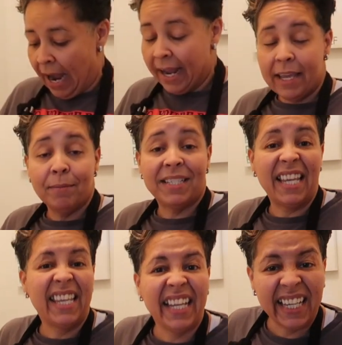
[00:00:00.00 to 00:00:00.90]
I am
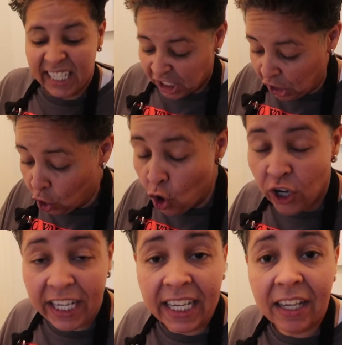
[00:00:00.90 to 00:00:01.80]
taking
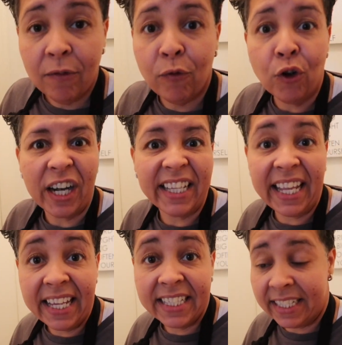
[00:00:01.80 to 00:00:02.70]
lechicon in for a
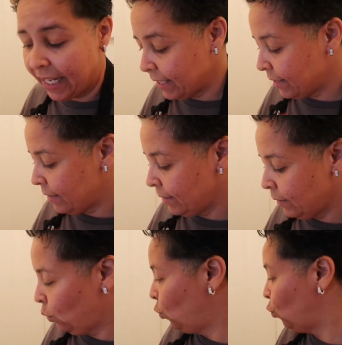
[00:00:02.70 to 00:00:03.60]
taste test
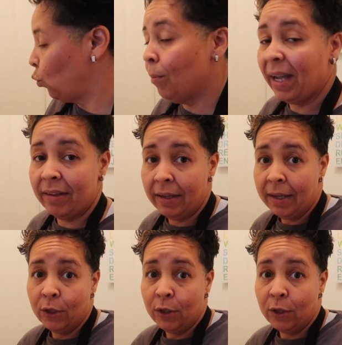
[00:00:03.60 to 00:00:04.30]
to my